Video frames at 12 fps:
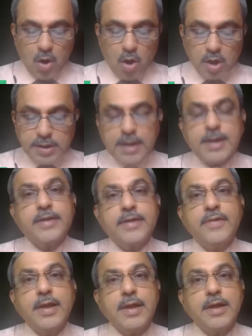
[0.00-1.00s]

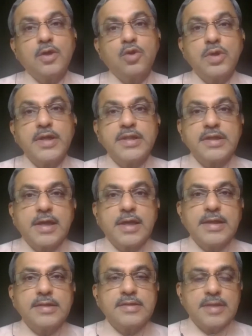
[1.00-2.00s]
Alternatively, it could
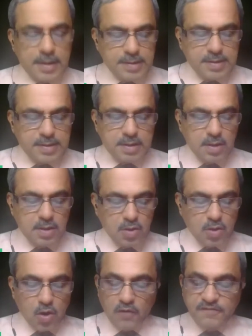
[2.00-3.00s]
increase the risk
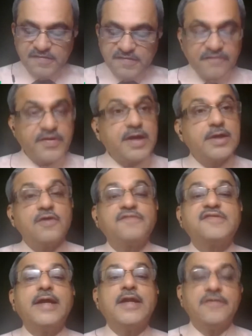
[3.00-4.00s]
of severity
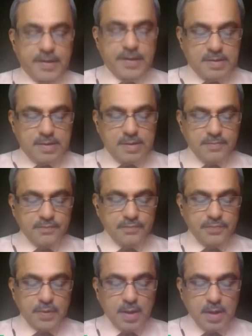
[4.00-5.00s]
of side effects,
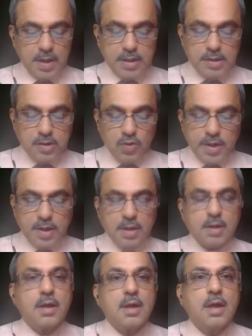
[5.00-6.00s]

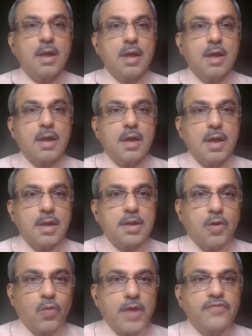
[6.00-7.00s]
including
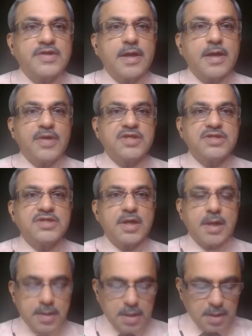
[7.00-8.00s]
the one which I mentioned
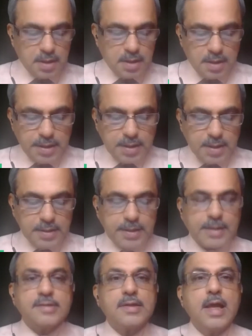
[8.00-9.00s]
a little earlier,
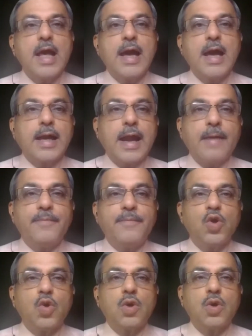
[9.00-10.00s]
that is
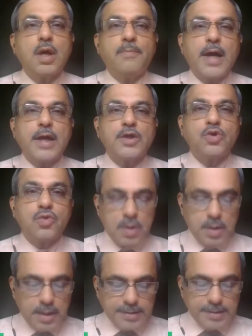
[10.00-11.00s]

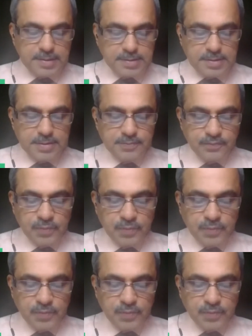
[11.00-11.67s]
rhabdomyolysis.